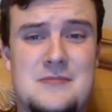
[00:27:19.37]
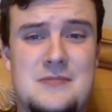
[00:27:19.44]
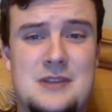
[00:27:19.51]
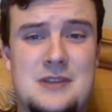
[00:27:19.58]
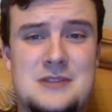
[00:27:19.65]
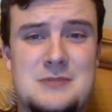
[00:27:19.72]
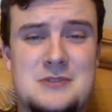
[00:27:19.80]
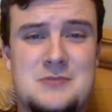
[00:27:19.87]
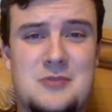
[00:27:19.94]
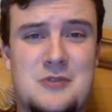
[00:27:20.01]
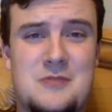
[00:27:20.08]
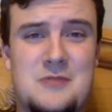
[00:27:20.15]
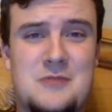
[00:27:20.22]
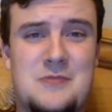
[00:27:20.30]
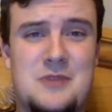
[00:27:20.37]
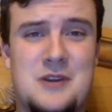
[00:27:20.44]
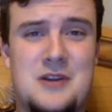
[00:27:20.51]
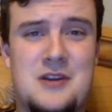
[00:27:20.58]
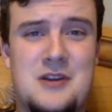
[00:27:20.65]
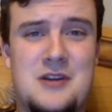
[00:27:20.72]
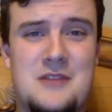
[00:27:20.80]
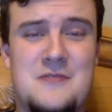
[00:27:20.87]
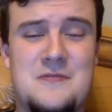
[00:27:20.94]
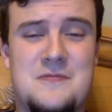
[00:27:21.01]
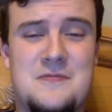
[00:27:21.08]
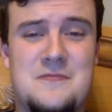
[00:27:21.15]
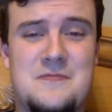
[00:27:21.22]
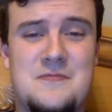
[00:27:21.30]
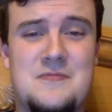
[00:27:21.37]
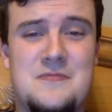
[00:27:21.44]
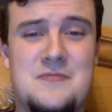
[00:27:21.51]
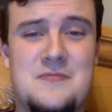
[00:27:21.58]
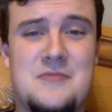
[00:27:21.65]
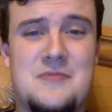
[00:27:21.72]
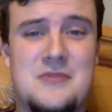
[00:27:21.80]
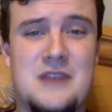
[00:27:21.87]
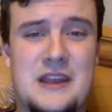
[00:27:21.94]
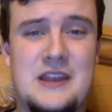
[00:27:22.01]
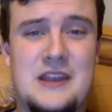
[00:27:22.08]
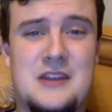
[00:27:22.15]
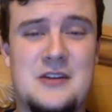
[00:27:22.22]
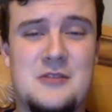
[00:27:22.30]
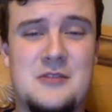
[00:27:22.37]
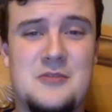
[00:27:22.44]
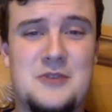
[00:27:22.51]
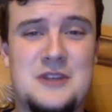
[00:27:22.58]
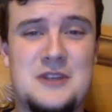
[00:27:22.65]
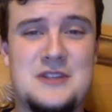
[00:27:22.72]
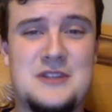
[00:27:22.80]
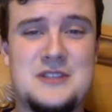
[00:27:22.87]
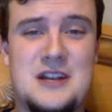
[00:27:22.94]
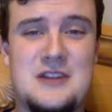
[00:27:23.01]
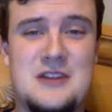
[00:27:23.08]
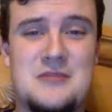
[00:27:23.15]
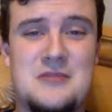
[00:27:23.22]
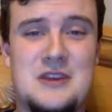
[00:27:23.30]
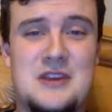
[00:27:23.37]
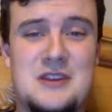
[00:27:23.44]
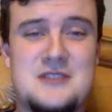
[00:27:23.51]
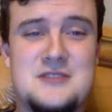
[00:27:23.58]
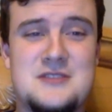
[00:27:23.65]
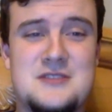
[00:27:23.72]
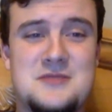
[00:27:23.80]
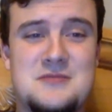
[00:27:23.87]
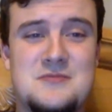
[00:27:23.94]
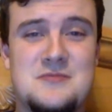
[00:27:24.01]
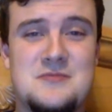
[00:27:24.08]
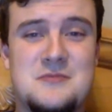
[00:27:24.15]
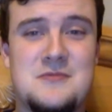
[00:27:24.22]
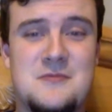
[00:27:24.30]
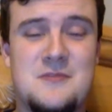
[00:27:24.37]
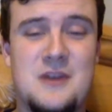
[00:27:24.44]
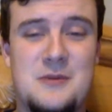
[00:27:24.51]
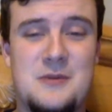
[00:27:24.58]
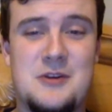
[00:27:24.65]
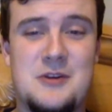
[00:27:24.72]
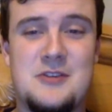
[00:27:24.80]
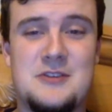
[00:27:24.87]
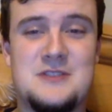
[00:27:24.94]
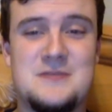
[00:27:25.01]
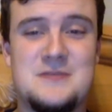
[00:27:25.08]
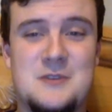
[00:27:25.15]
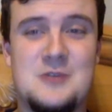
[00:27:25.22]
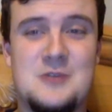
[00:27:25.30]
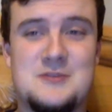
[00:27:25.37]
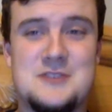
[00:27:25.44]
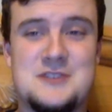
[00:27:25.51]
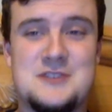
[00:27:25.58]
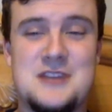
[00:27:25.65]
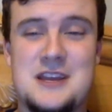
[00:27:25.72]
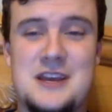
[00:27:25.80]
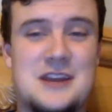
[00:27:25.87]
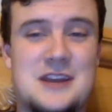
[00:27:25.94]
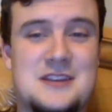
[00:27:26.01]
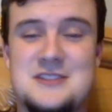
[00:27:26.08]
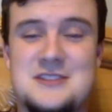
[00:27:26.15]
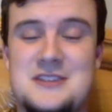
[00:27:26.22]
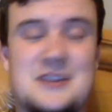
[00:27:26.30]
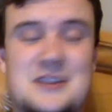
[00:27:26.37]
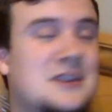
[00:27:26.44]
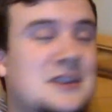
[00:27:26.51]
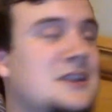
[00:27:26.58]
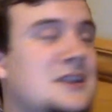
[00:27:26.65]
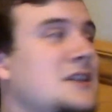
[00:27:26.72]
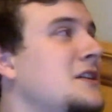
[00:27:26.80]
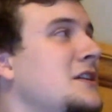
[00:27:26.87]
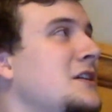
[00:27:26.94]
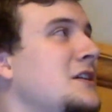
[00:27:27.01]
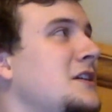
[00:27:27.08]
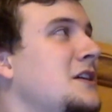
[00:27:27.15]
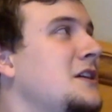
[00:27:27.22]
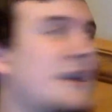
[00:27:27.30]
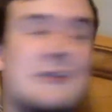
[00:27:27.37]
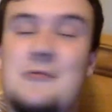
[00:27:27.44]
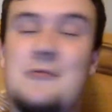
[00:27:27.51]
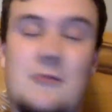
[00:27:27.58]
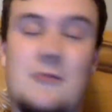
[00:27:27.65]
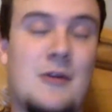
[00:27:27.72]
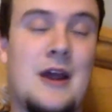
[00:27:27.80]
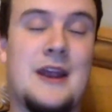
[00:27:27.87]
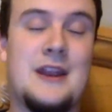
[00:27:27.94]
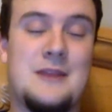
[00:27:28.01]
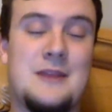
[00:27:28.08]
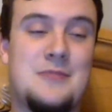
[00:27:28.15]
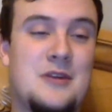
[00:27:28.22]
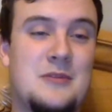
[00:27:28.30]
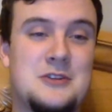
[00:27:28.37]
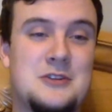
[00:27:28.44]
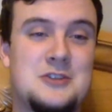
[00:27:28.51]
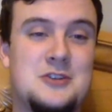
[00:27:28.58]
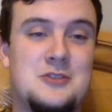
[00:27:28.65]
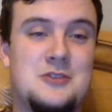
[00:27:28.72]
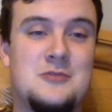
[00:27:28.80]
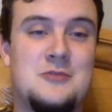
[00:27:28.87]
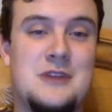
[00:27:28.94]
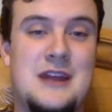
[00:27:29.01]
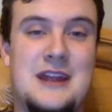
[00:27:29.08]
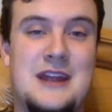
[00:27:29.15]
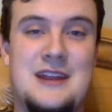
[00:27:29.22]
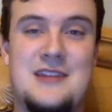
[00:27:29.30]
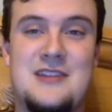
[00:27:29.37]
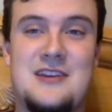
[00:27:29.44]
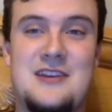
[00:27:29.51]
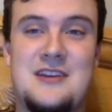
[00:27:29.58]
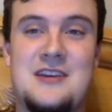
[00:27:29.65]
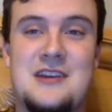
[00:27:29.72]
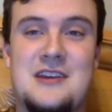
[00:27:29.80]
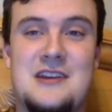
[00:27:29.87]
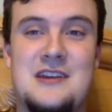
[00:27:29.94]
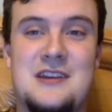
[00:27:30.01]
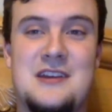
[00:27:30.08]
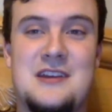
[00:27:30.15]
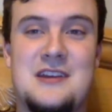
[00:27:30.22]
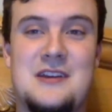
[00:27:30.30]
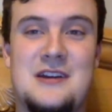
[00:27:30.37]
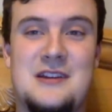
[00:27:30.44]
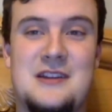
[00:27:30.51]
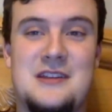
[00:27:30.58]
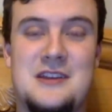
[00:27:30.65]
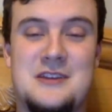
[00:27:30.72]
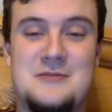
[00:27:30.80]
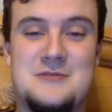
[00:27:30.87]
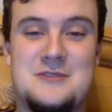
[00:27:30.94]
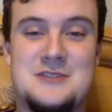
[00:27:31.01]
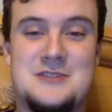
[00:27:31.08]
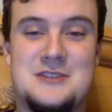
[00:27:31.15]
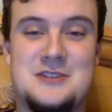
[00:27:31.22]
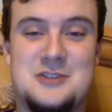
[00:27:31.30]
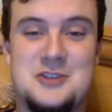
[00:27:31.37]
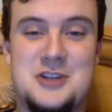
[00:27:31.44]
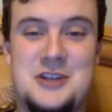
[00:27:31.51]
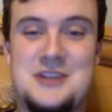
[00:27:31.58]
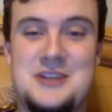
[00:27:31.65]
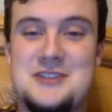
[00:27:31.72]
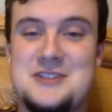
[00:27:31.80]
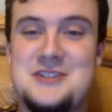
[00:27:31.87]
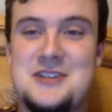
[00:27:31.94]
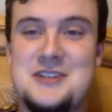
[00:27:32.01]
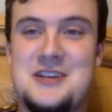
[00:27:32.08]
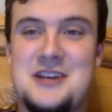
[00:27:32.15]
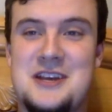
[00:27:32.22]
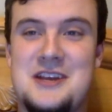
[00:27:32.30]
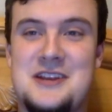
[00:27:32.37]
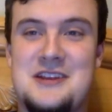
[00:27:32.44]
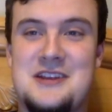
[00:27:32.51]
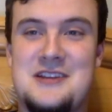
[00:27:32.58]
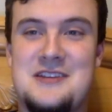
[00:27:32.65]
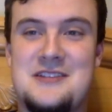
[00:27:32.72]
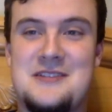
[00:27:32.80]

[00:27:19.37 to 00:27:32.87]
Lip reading: because the most important part of Queen's entire thing is Freddie Mercury's vocals because that guy could sing and write and pretty much do anything. I think he was a genius, and